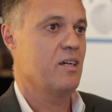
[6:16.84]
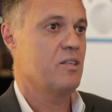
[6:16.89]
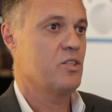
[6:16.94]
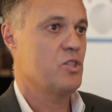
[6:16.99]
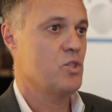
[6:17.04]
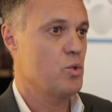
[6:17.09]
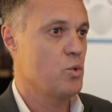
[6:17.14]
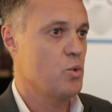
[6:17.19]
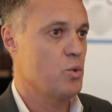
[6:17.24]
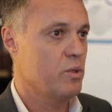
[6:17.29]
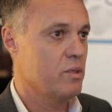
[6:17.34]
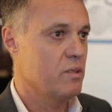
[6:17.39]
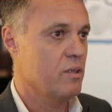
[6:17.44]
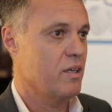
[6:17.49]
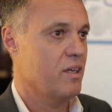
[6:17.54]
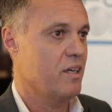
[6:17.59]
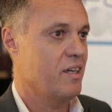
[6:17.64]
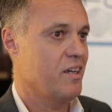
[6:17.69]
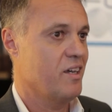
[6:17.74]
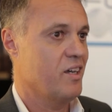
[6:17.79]
soon,
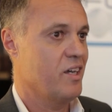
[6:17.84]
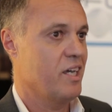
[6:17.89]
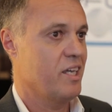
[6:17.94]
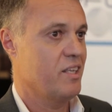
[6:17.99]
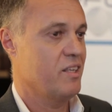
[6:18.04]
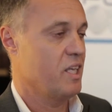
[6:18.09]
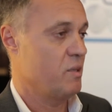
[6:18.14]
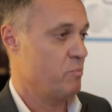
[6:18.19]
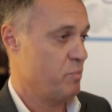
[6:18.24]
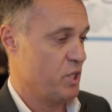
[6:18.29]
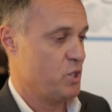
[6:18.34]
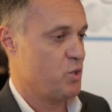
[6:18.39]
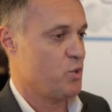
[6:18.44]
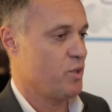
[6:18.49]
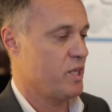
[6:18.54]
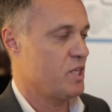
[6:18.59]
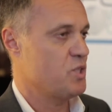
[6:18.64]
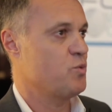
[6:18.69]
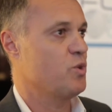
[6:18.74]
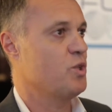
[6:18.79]
and
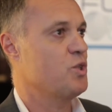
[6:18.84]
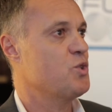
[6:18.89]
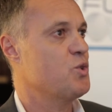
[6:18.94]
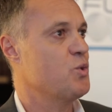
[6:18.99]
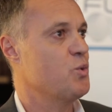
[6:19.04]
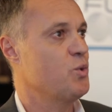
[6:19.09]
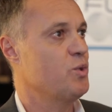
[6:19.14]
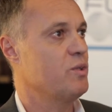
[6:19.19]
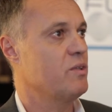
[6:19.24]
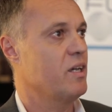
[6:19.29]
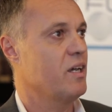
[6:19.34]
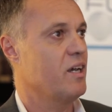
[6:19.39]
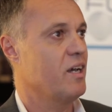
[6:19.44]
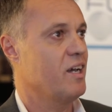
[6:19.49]
Petronas will soon